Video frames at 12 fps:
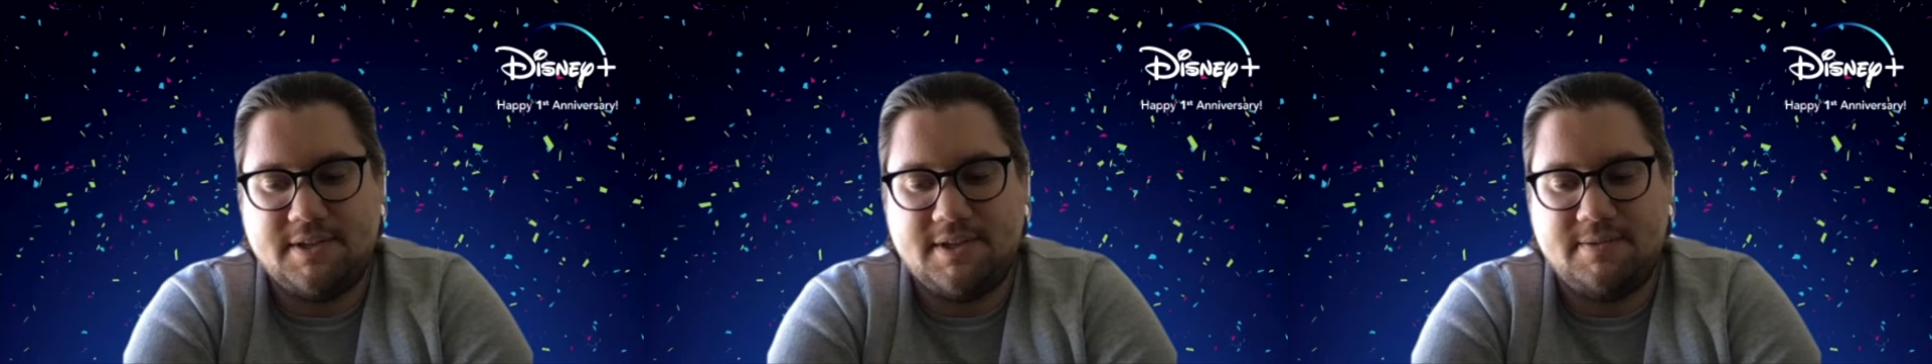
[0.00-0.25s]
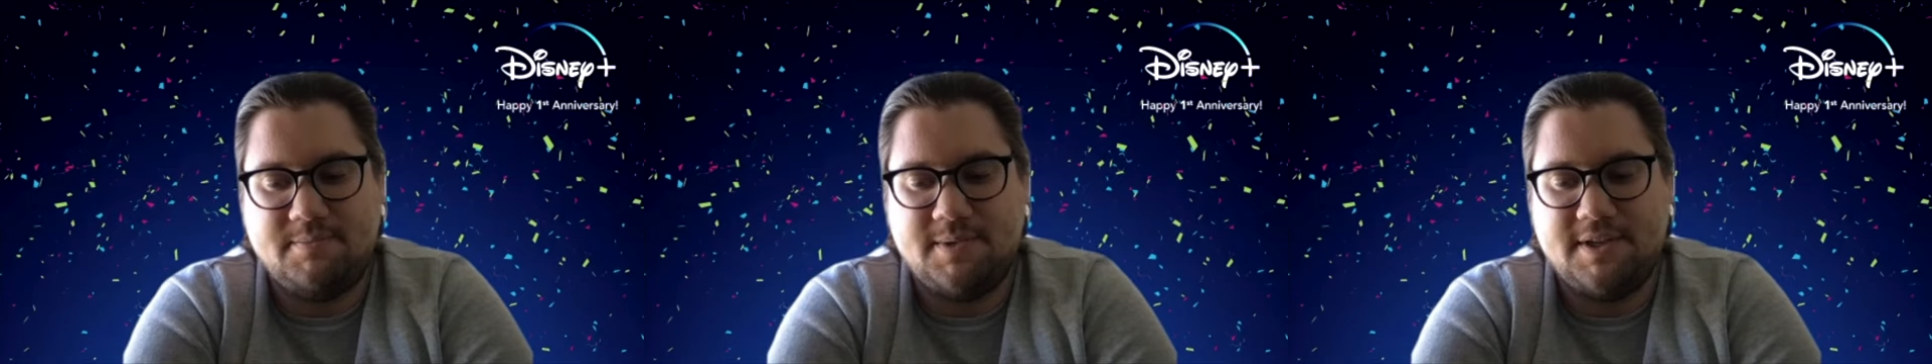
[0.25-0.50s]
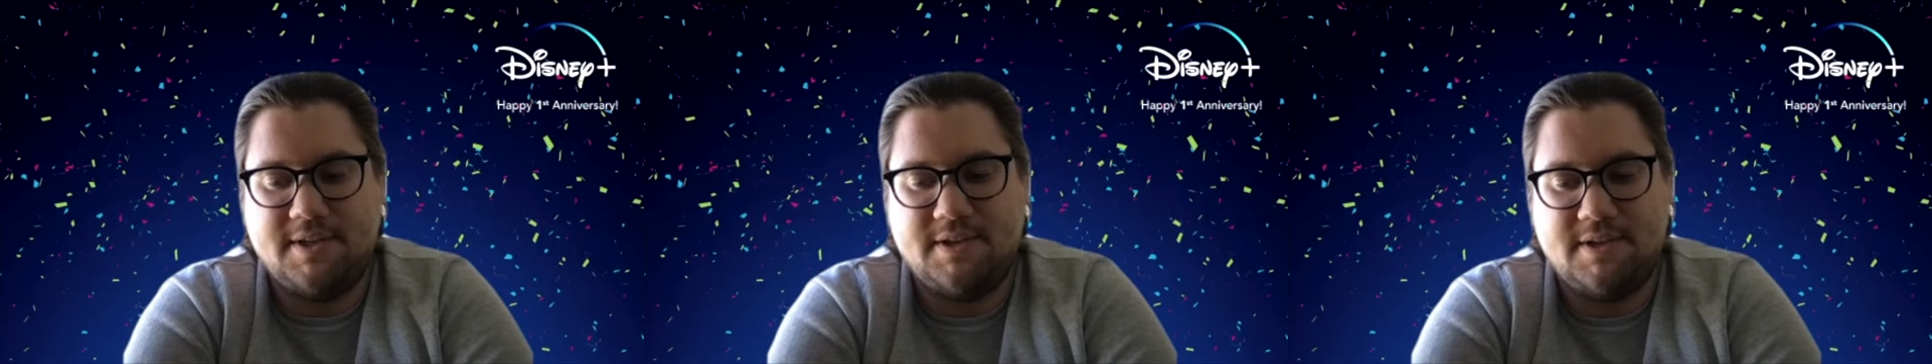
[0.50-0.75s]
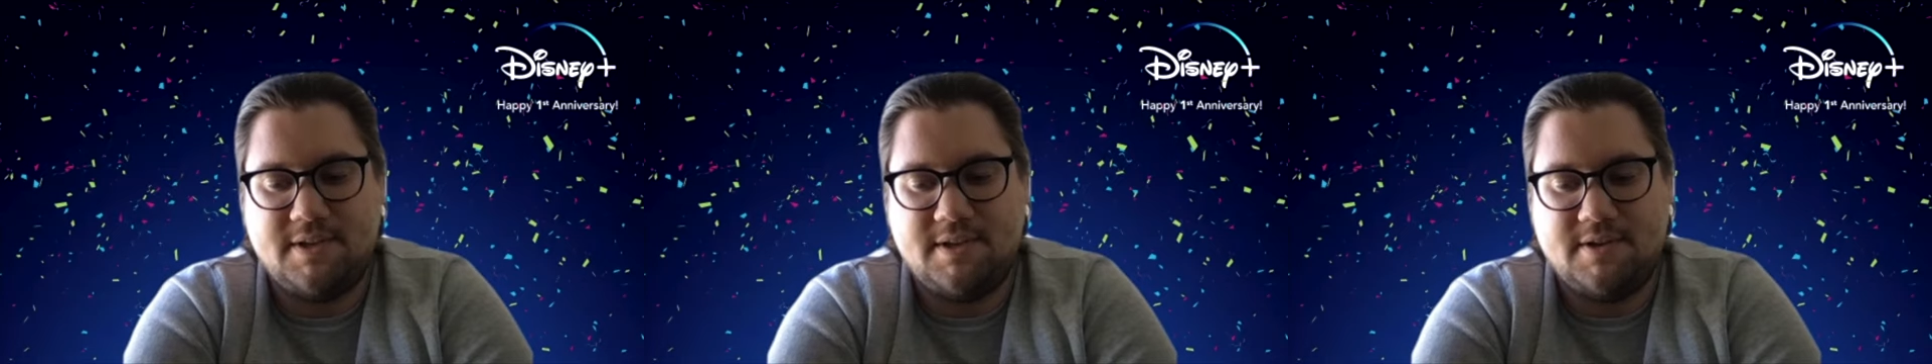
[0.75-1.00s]
company.
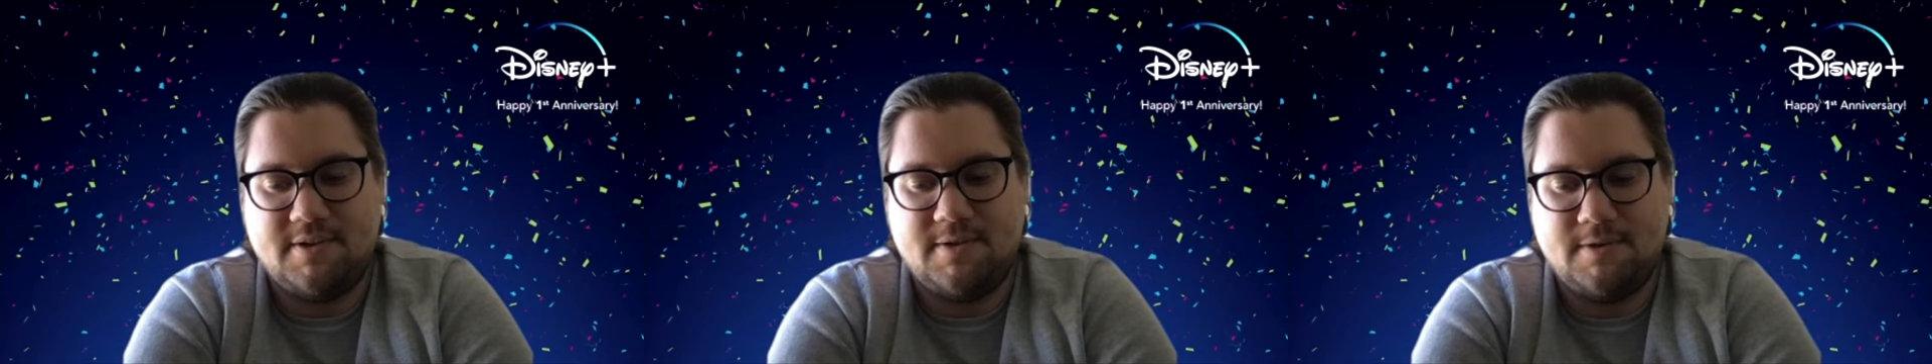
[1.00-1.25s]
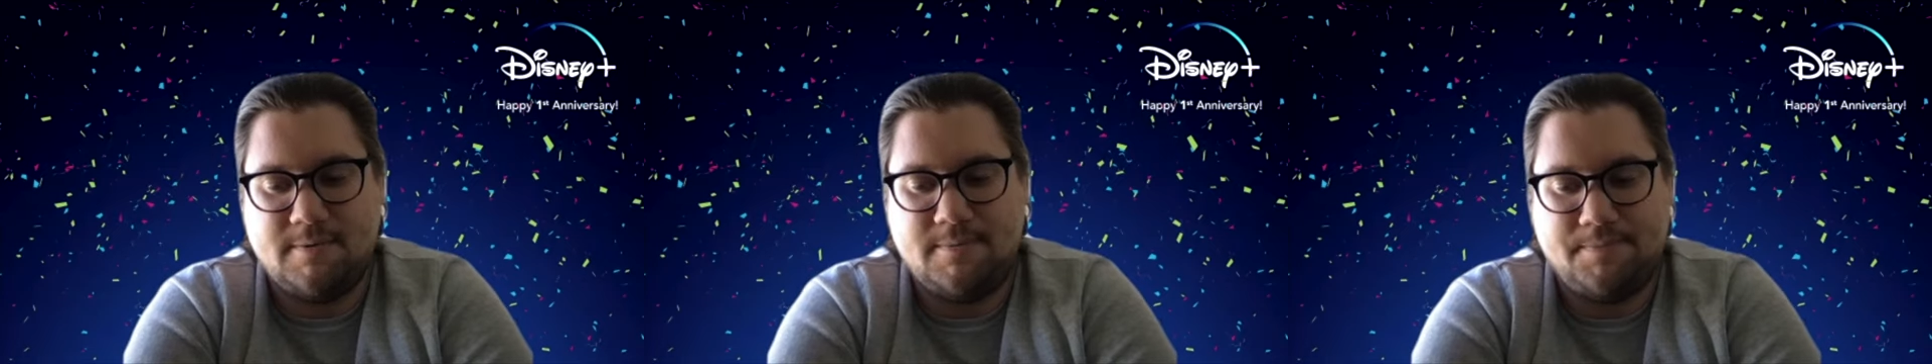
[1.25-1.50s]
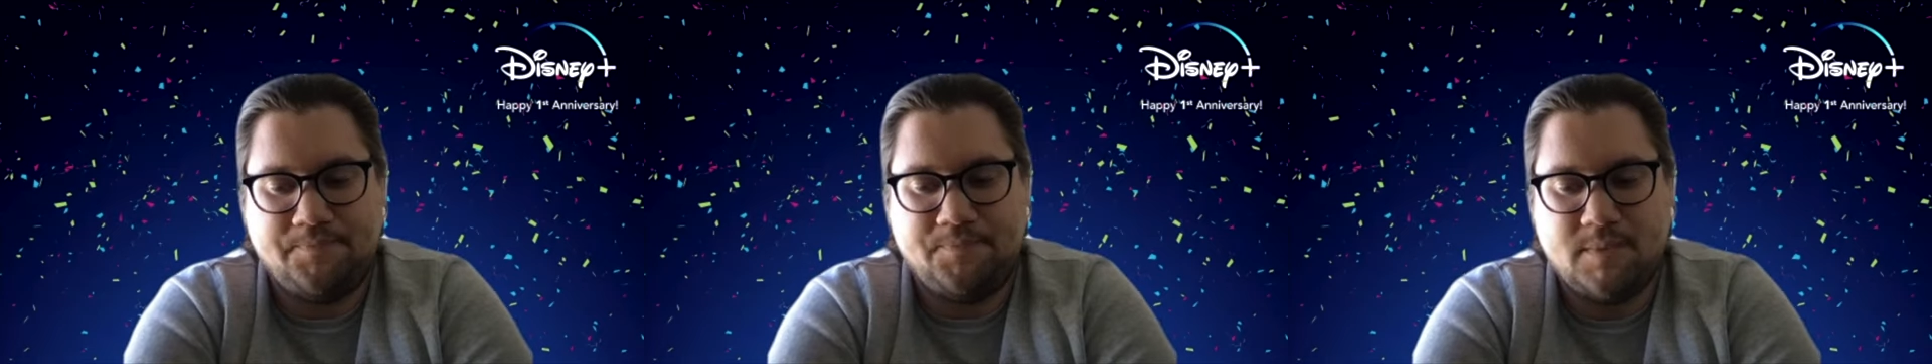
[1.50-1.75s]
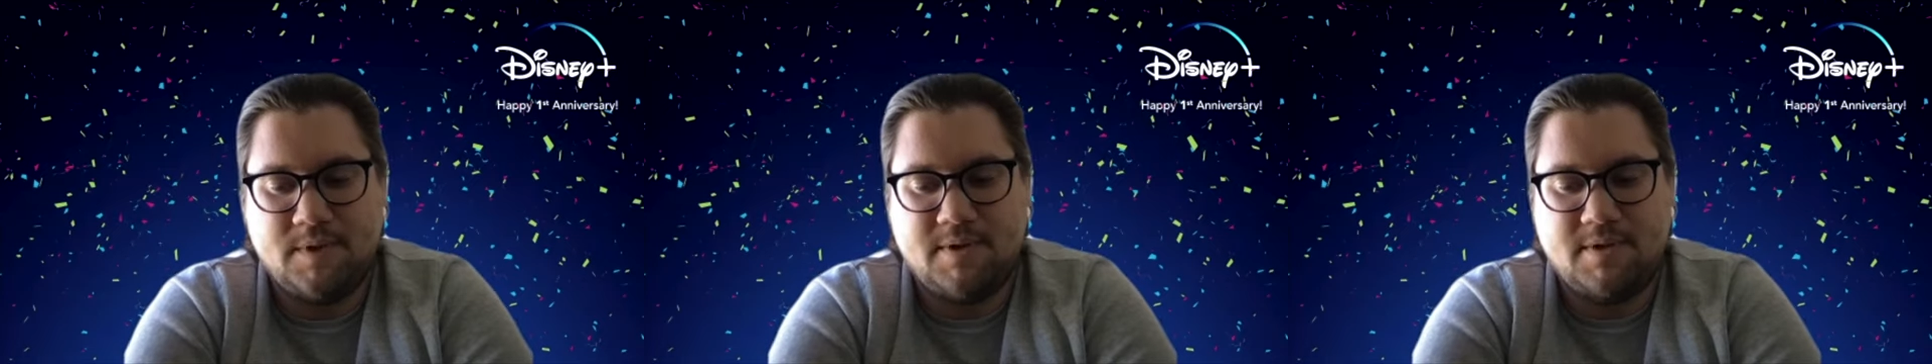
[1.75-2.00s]

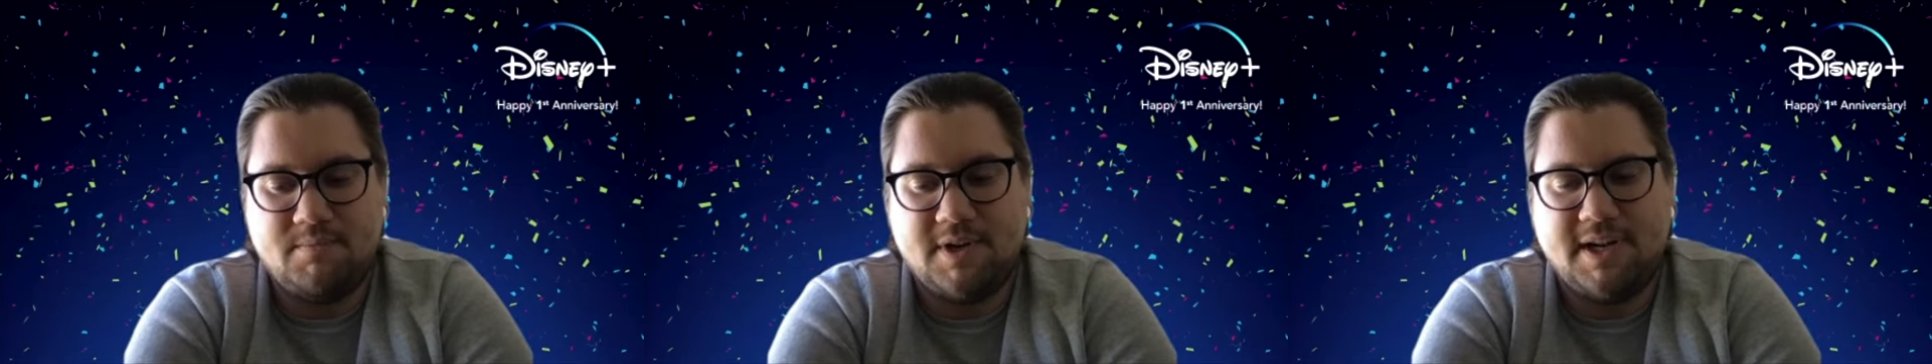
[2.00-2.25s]
But